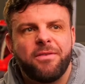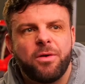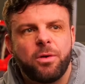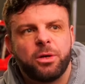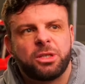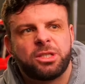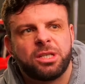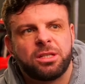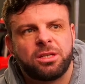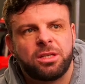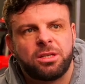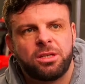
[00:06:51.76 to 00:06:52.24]
were
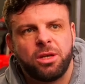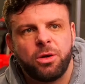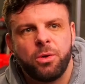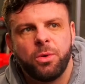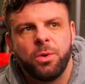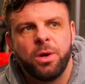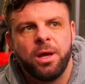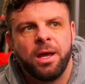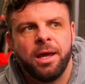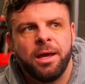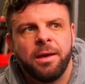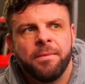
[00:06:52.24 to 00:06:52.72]
to
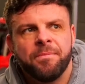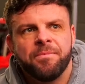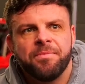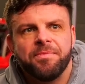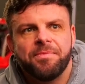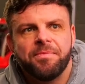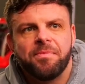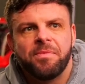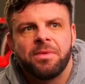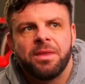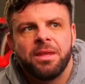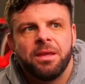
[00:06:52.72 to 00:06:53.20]
do
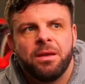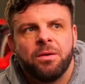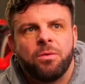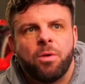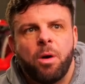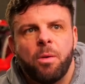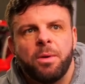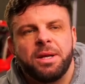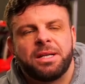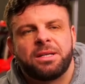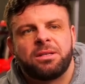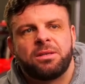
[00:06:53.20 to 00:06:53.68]

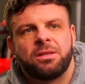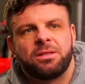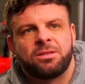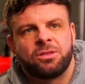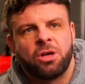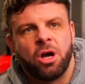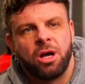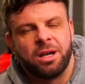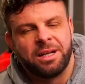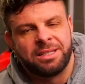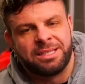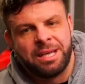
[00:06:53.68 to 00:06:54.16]
what we
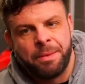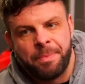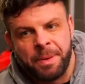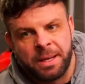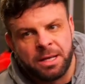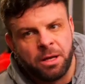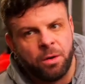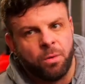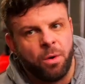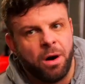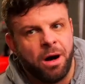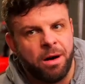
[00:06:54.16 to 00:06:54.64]
call a
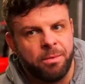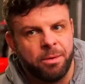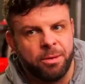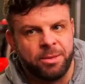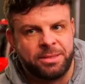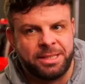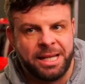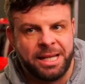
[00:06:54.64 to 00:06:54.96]
typical warm-up